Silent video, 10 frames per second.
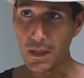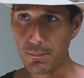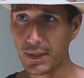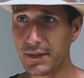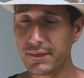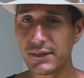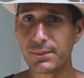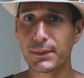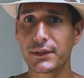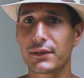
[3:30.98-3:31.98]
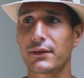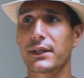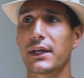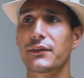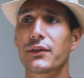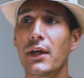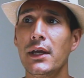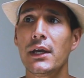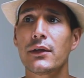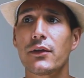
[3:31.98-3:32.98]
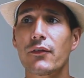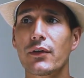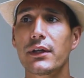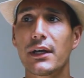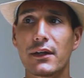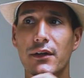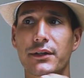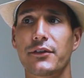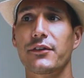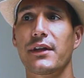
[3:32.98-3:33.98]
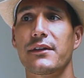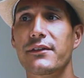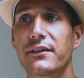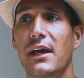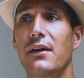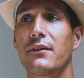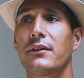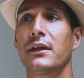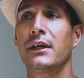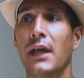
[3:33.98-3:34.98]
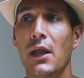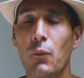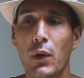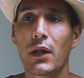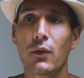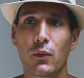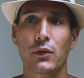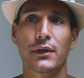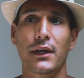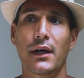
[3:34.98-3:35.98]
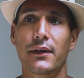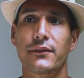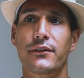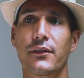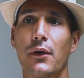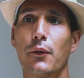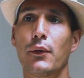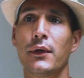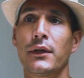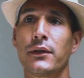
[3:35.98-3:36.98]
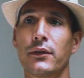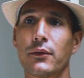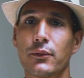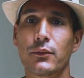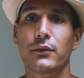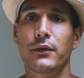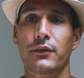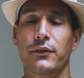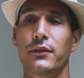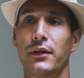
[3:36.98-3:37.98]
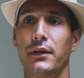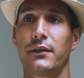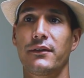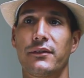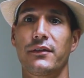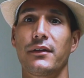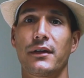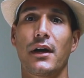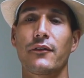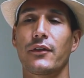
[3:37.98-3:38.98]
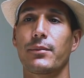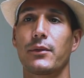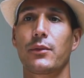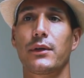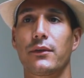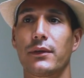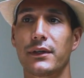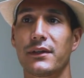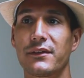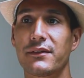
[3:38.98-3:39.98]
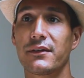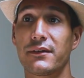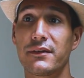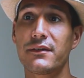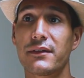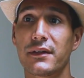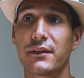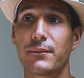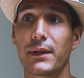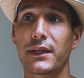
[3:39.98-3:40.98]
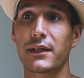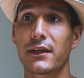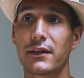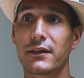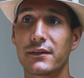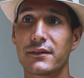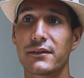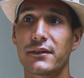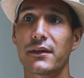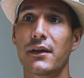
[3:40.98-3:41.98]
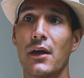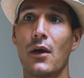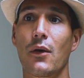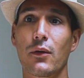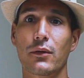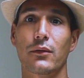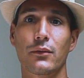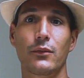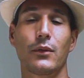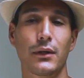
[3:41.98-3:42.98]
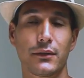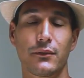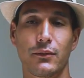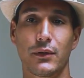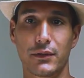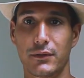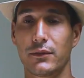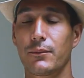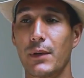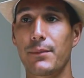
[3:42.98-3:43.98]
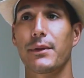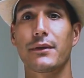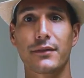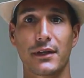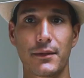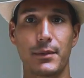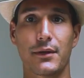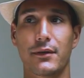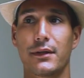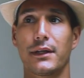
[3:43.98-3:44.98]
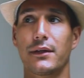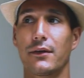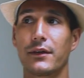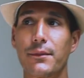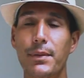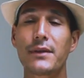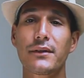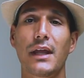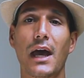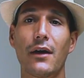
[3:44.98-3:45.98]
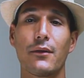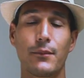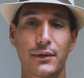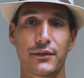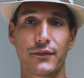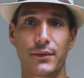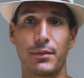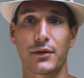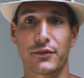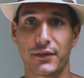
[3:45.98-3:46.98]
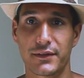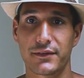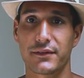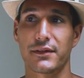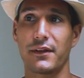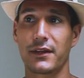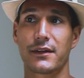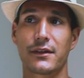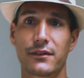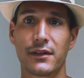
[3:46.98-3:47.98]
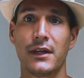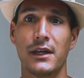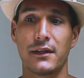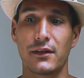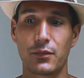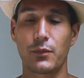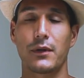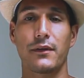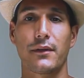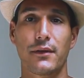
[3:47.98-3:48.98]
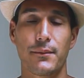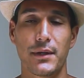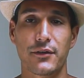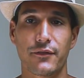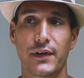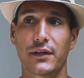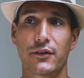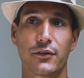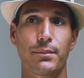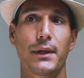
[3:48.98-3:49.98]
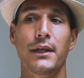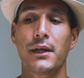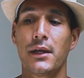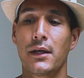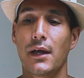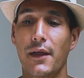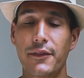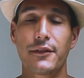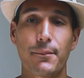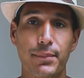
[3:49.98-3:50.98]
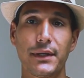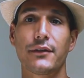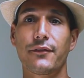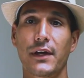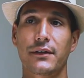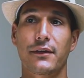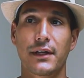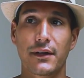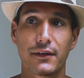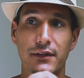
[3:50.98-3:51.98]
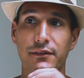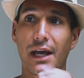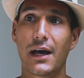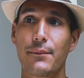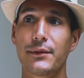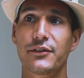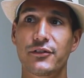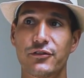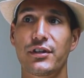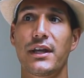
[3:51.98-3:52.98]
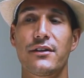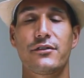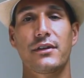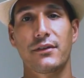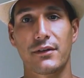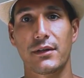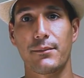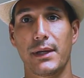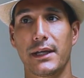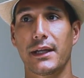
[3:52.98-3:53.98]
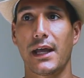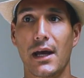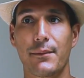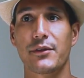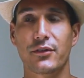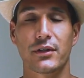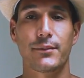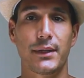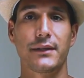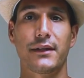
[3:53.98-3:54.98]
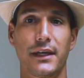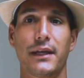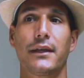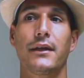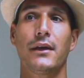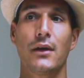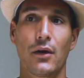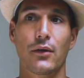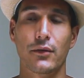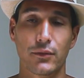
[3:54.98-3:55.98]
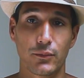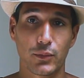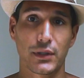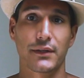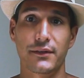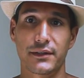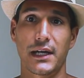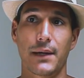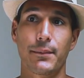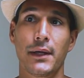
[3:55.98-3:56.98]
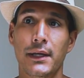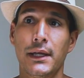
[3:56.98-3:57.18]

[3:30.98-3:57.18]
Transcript: But in this particular case, you've already got architecture that's sound and well organized. So, you know, there's this conflict between doing consistent, making it consistent, or what what might be a slightly better clean code. It depends on how much of a departure this is. I think that's that's one of the, the major factors. But I think the biggest factor here is how much change that you're gonna make and how much you're gonna maintain or work on this app.